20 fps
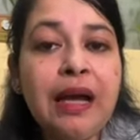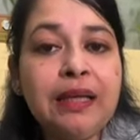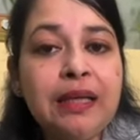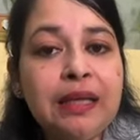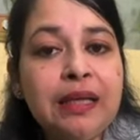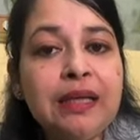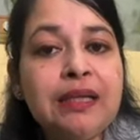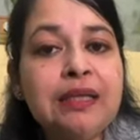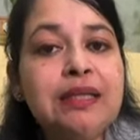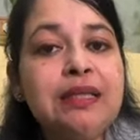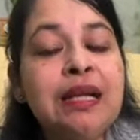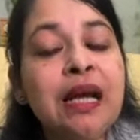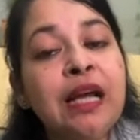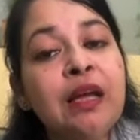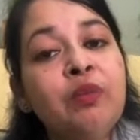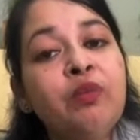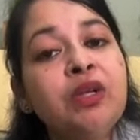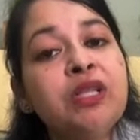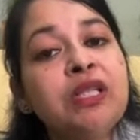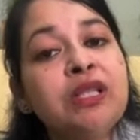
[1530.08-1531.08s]
I think it's
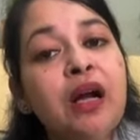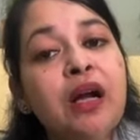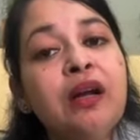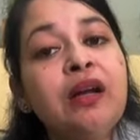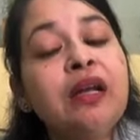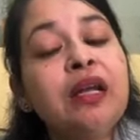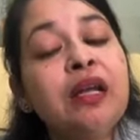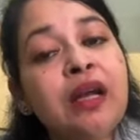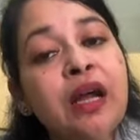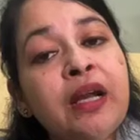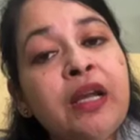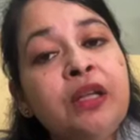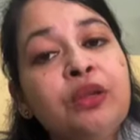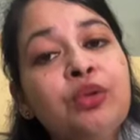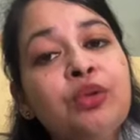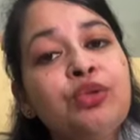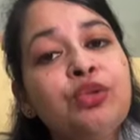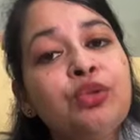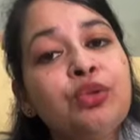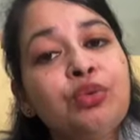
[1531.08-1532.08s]
time we start
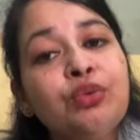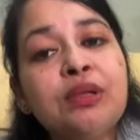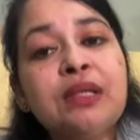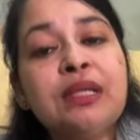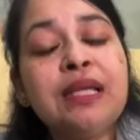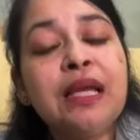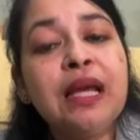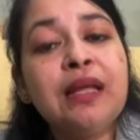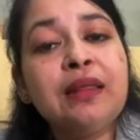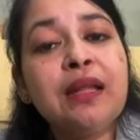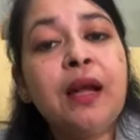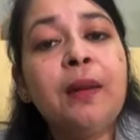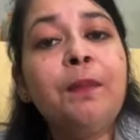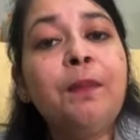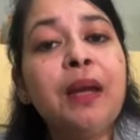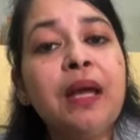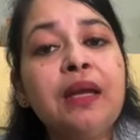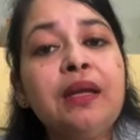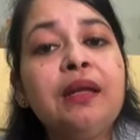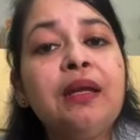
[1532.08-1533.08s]
rewriting those rules, saying that
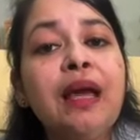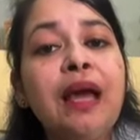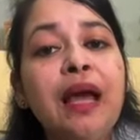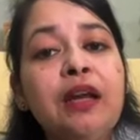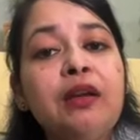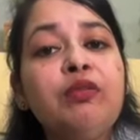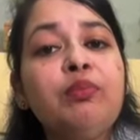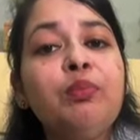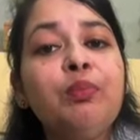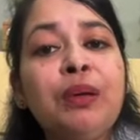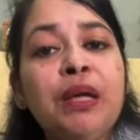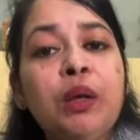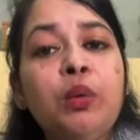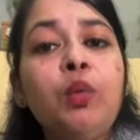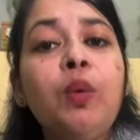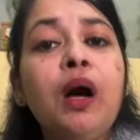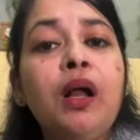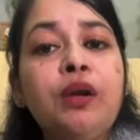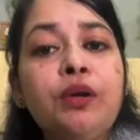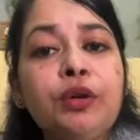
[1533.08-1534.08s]
men can be
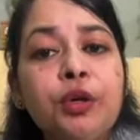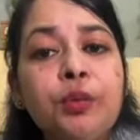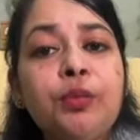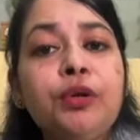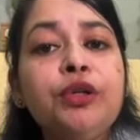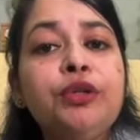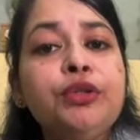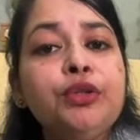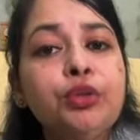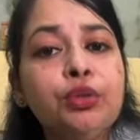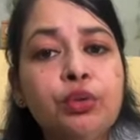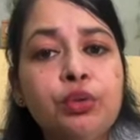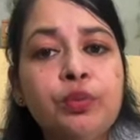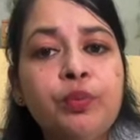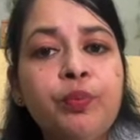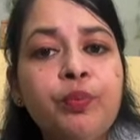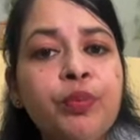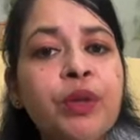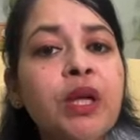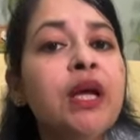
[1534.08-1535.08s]
vulnerable too.
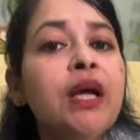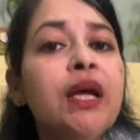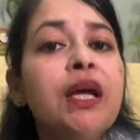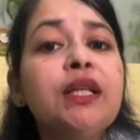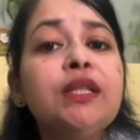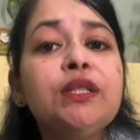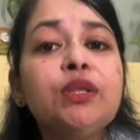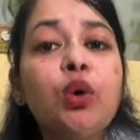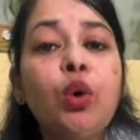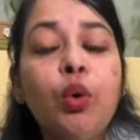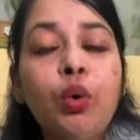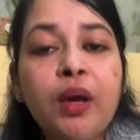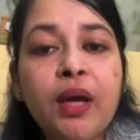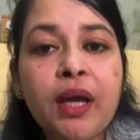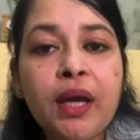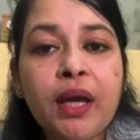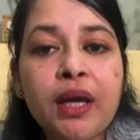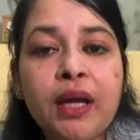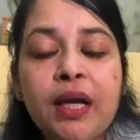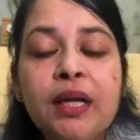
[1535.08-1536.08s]
It's
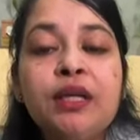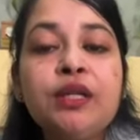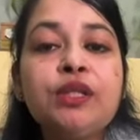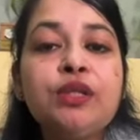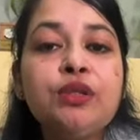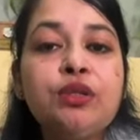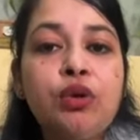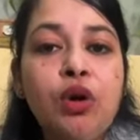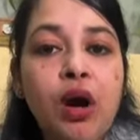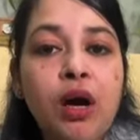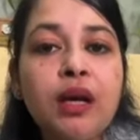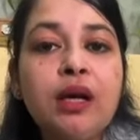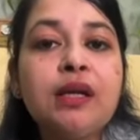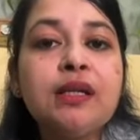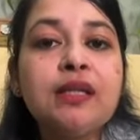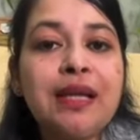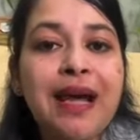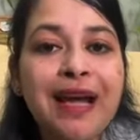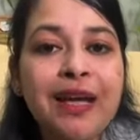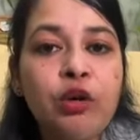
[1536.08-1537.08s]
okay. It is not
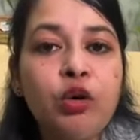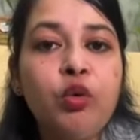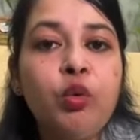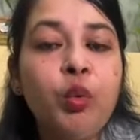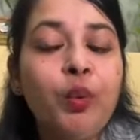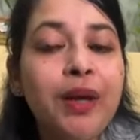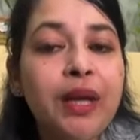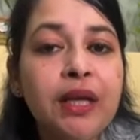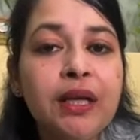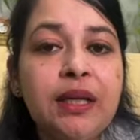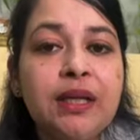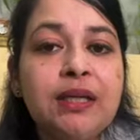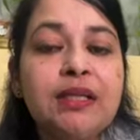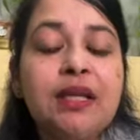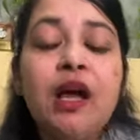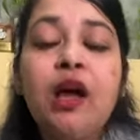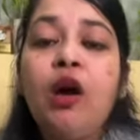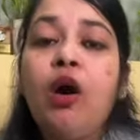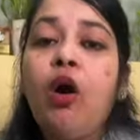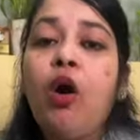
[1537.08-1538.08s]
a sign of weakness.
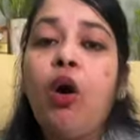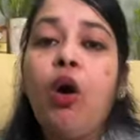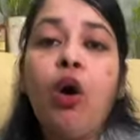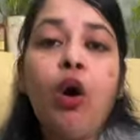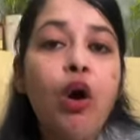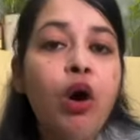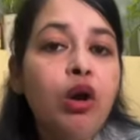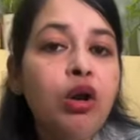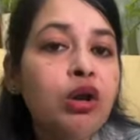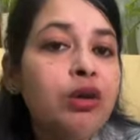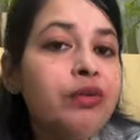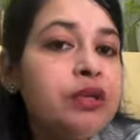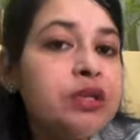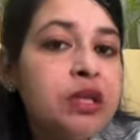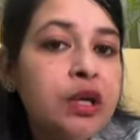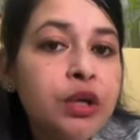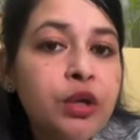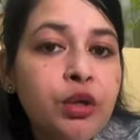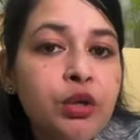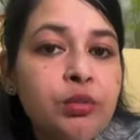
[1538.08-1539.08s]
All of
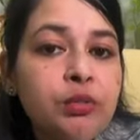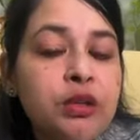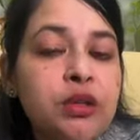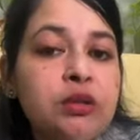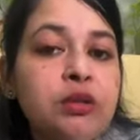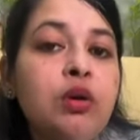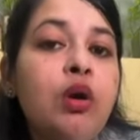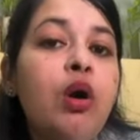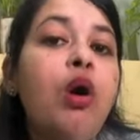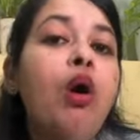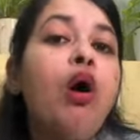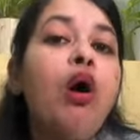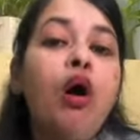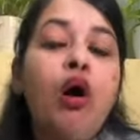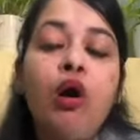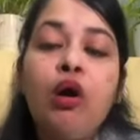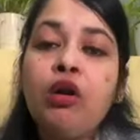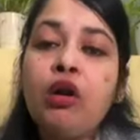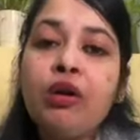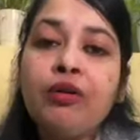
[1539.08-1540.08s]
us are human.
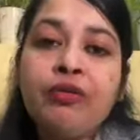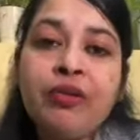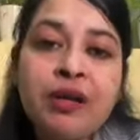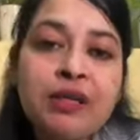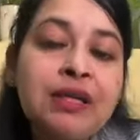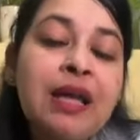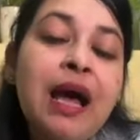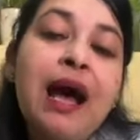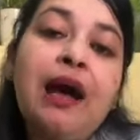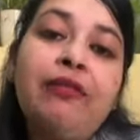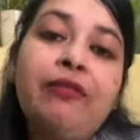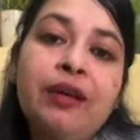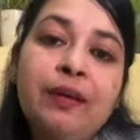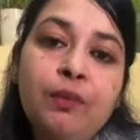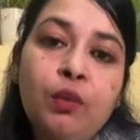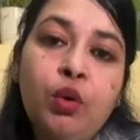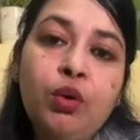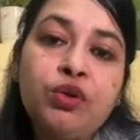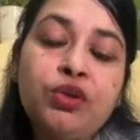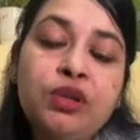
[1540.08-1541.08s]
All of us have
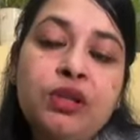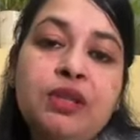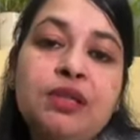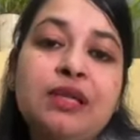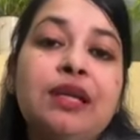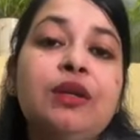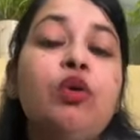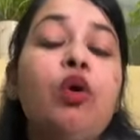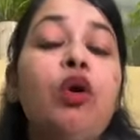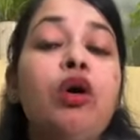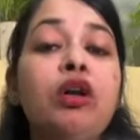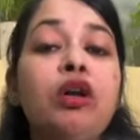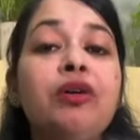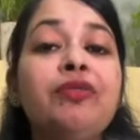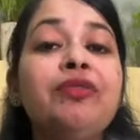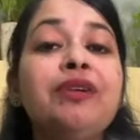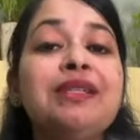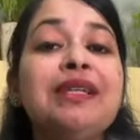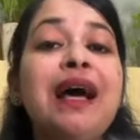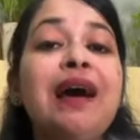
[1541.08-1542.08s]
emotions, and all
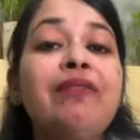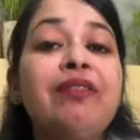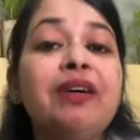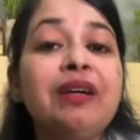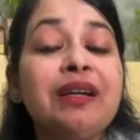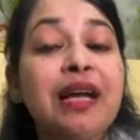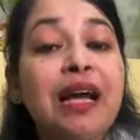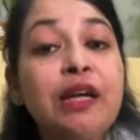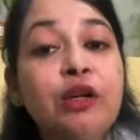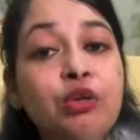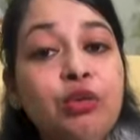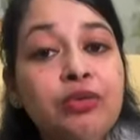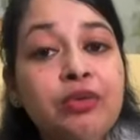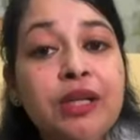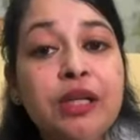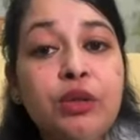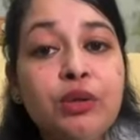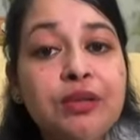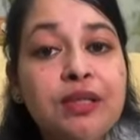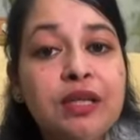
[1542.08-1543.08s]
of us have a right to
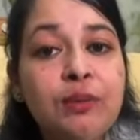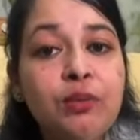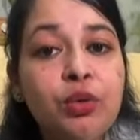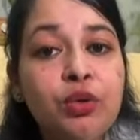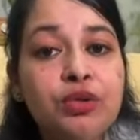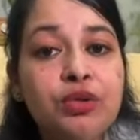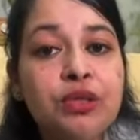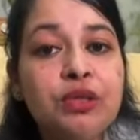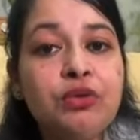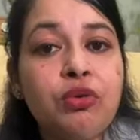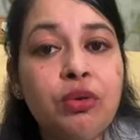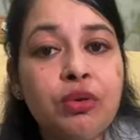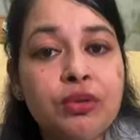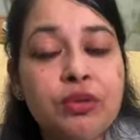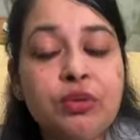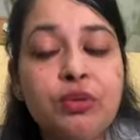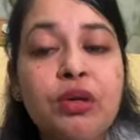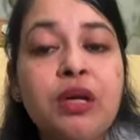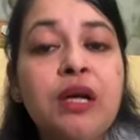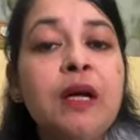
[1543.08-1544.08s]
feel those emotions
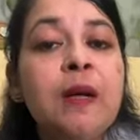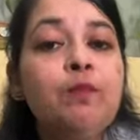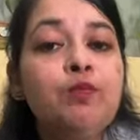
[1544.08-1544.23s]
also.